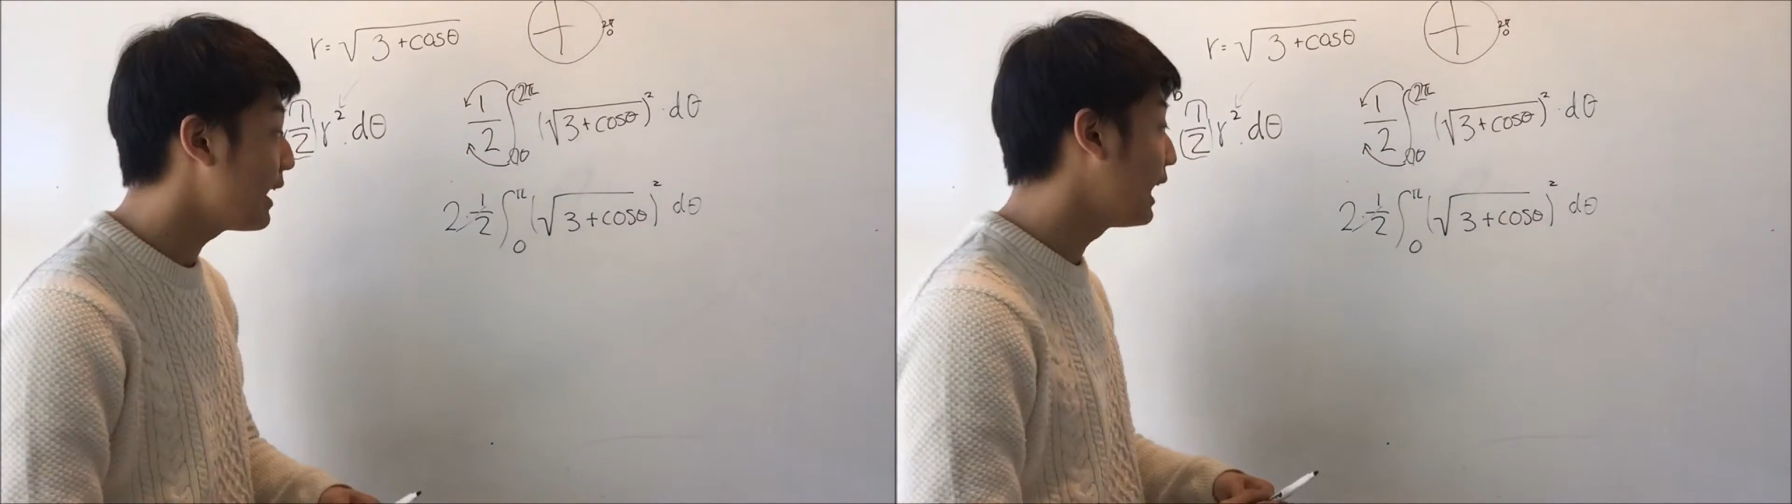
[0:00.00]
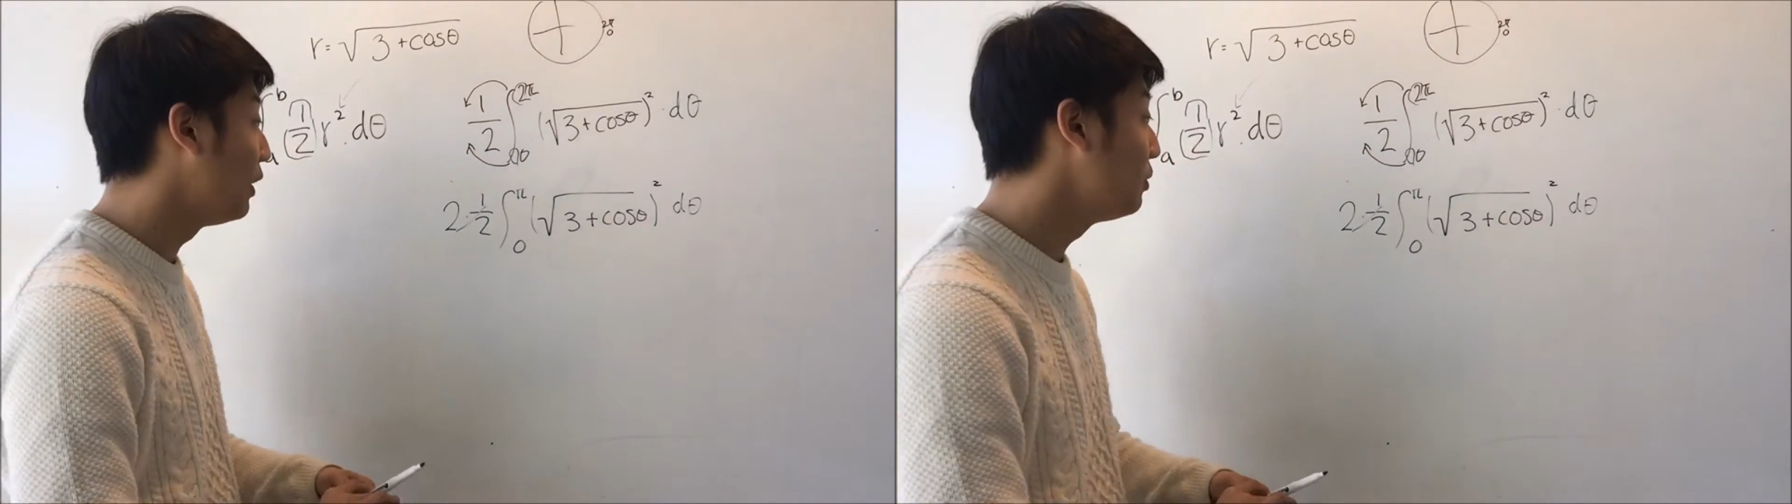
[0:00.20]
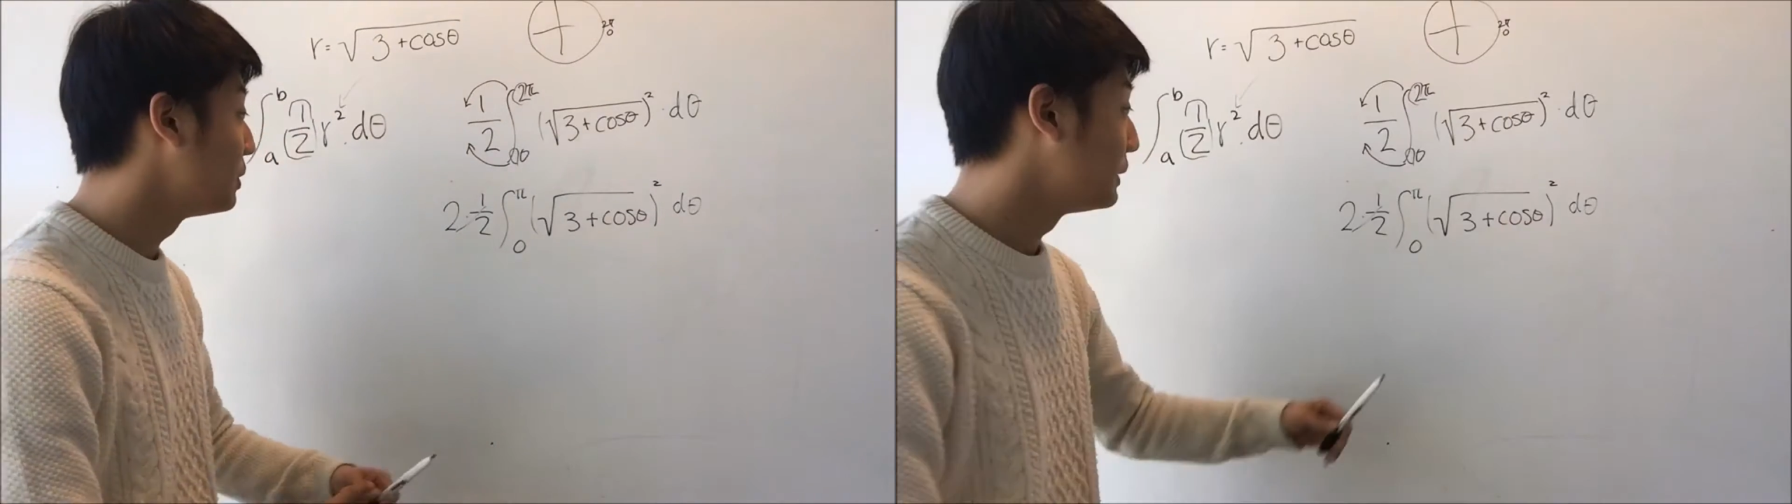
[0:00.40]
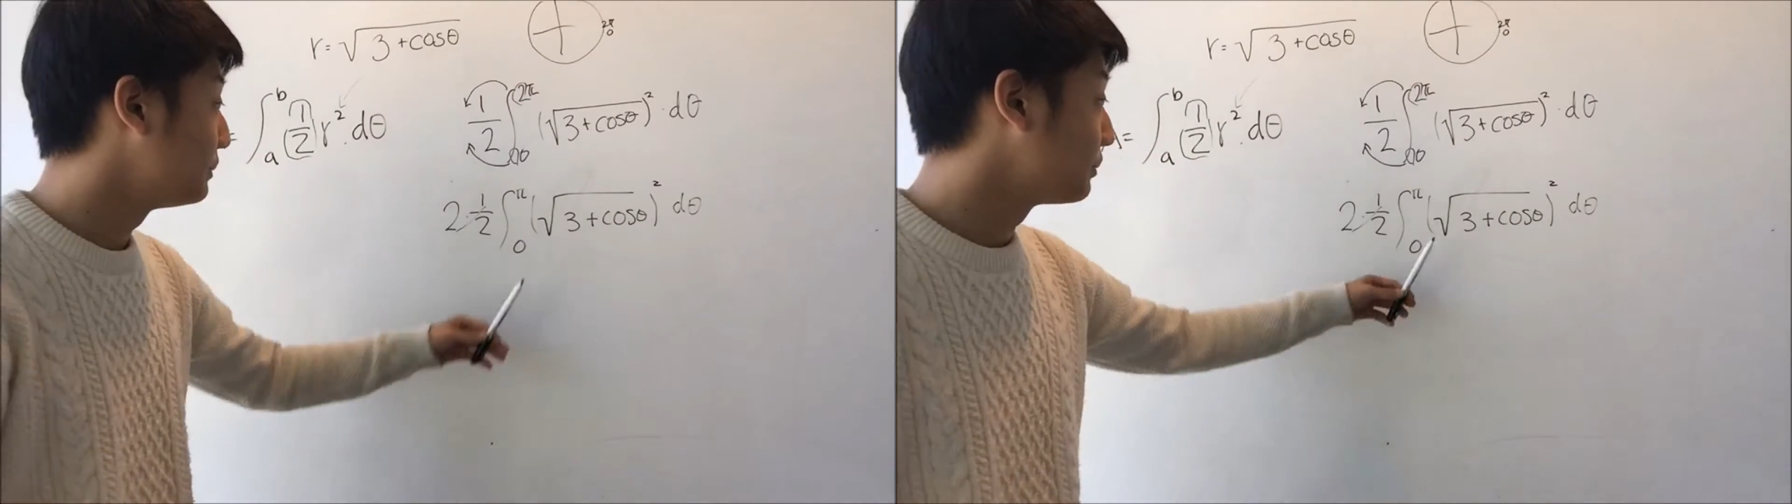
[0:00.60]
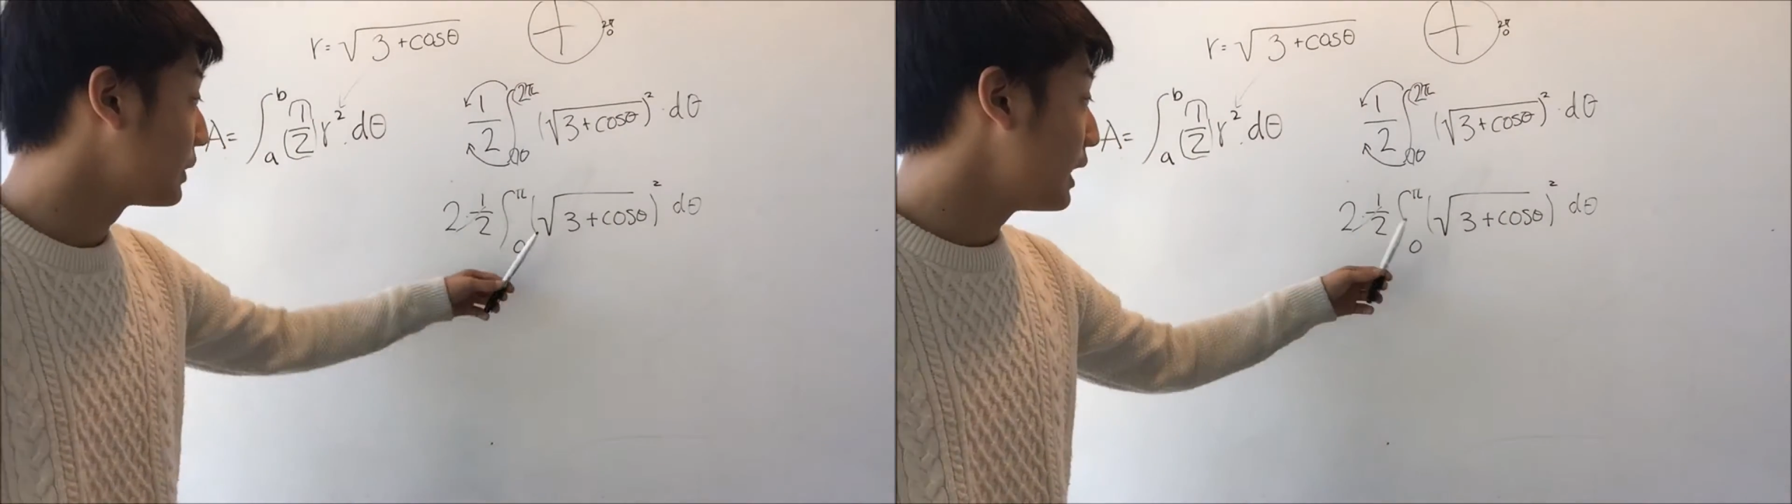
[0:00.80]
now,
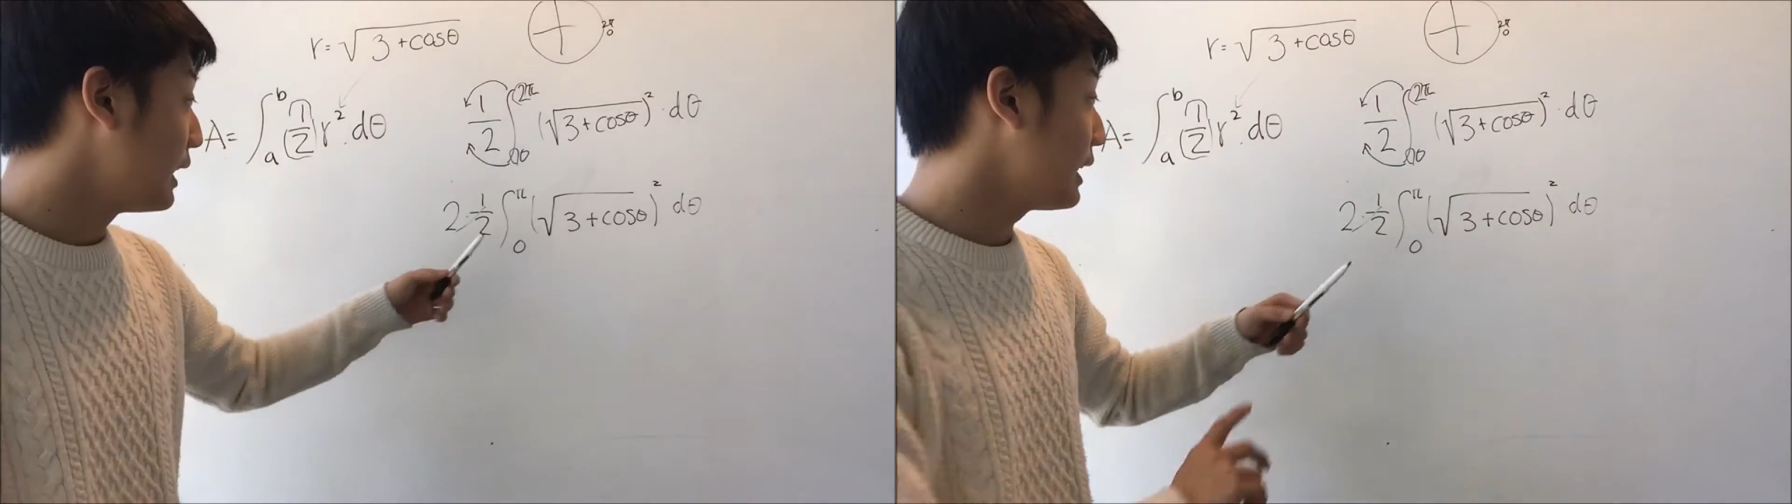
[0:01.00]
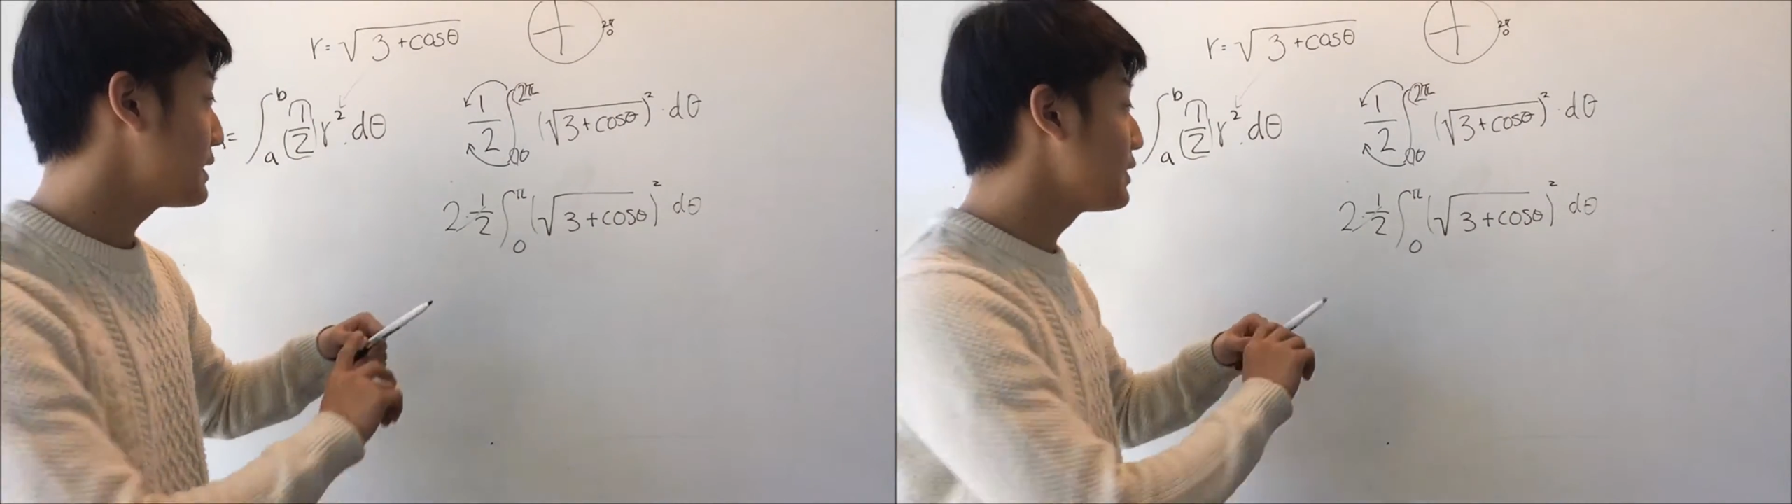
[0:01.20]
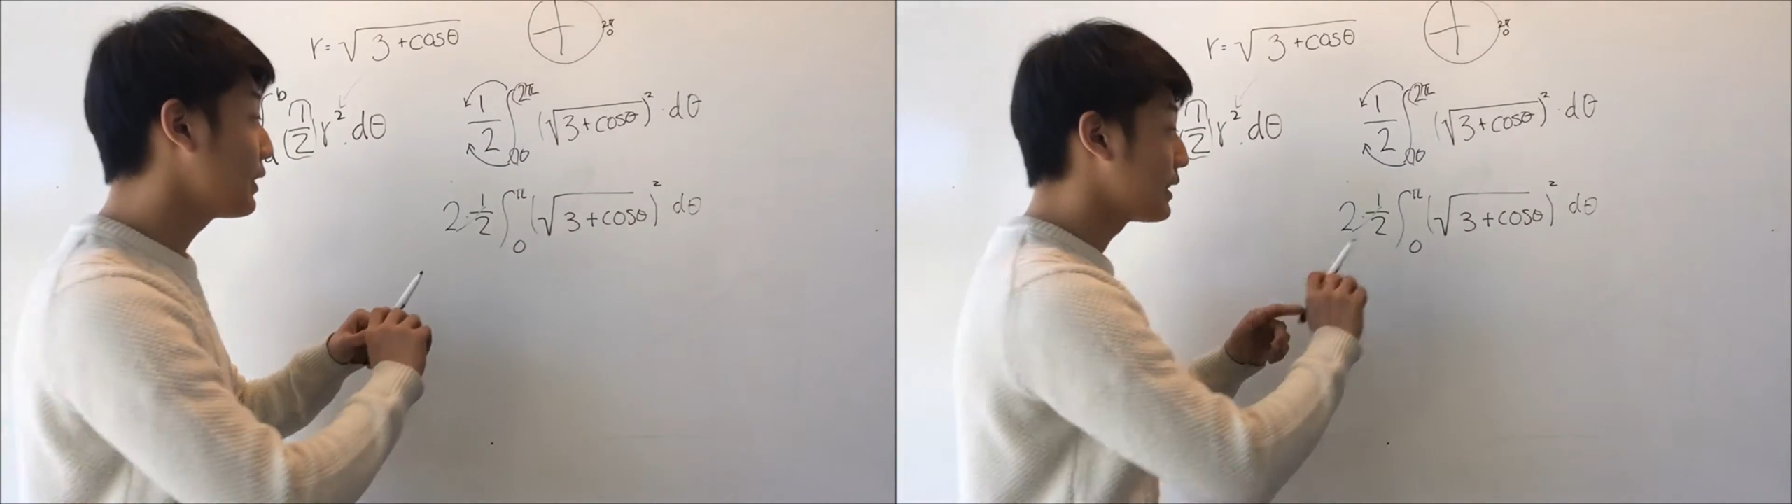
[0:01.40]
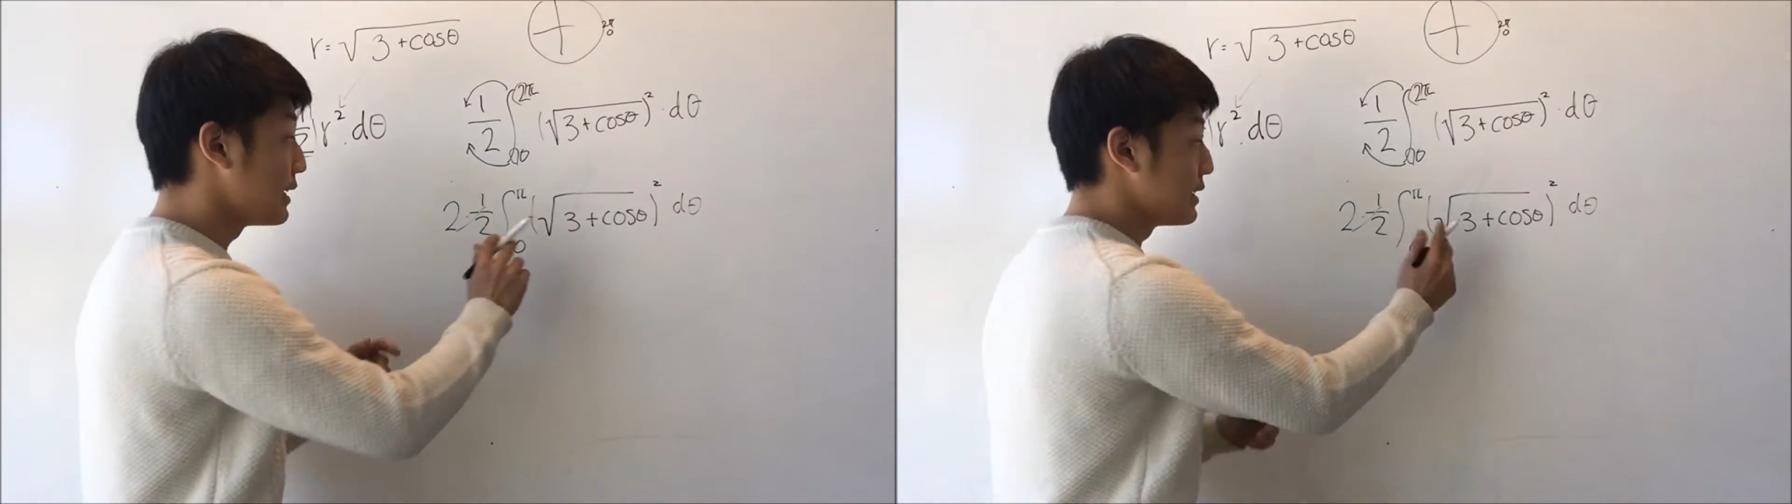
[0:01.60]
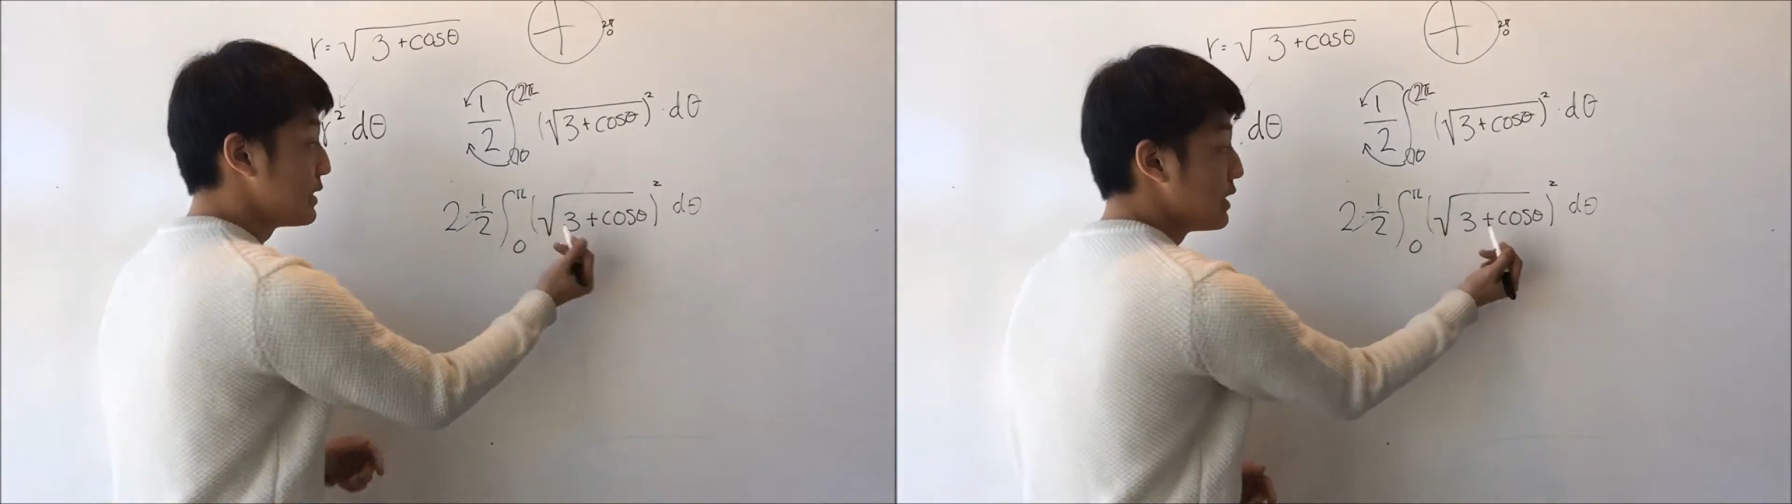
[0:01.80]
let's look at
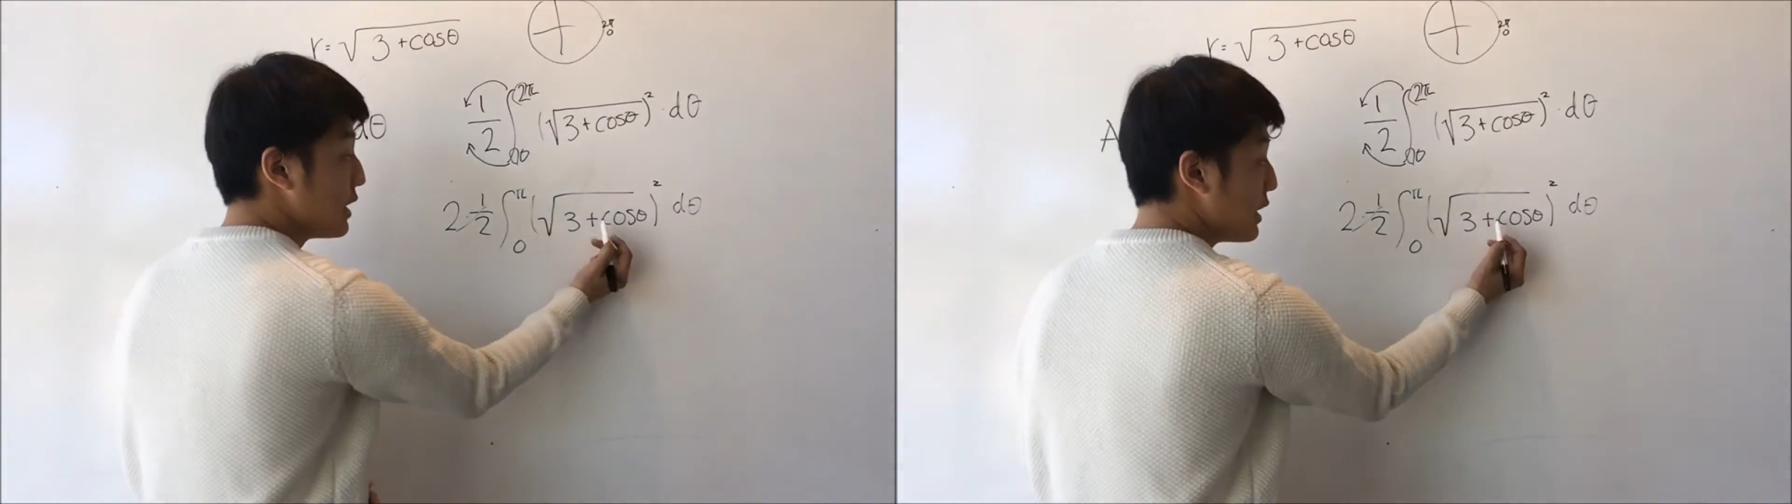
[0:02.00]
this.